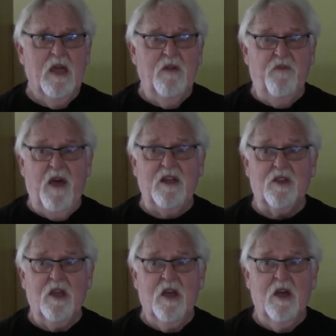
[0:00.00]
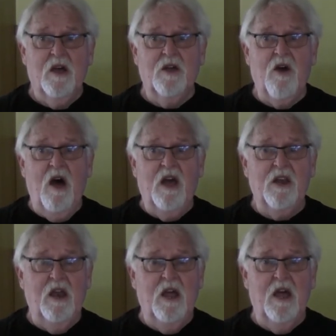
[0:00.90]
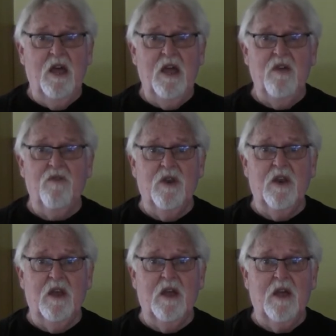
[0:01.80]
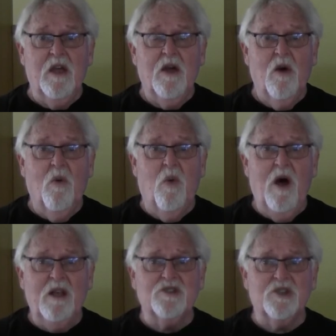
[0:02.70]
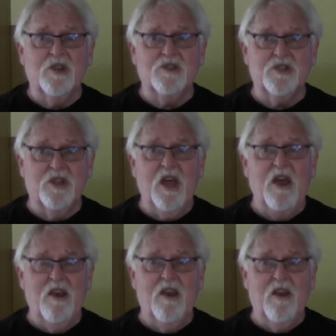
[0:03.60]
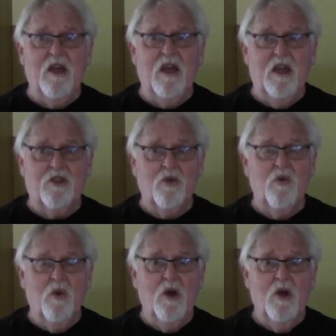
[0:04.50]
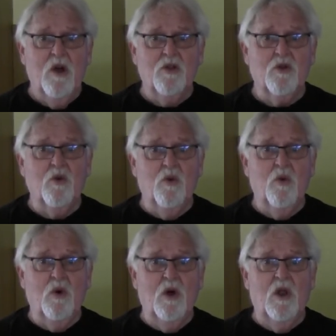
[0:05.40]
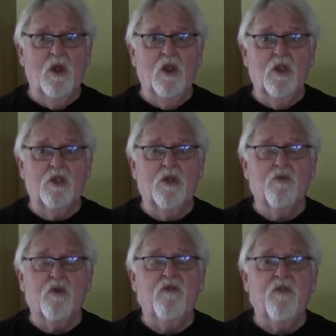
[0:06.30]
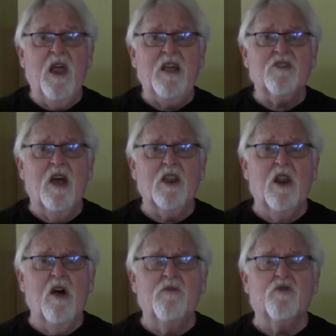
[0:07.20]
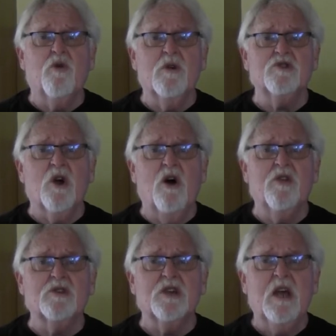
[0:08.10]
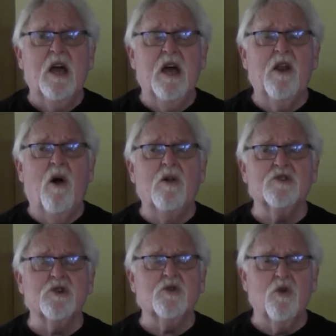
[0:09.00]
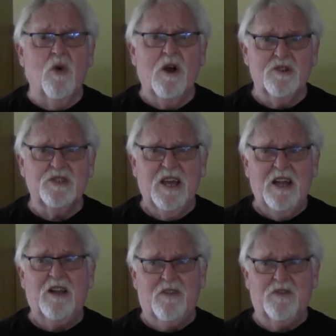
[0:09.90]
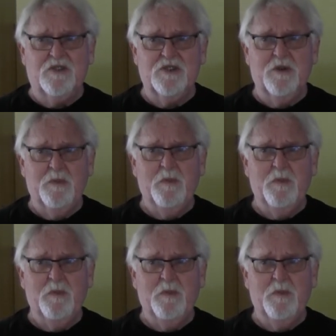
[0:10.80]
In fact, uh, God uh, even uh, wants us then to, to reflect that love towards others and also to ourselves.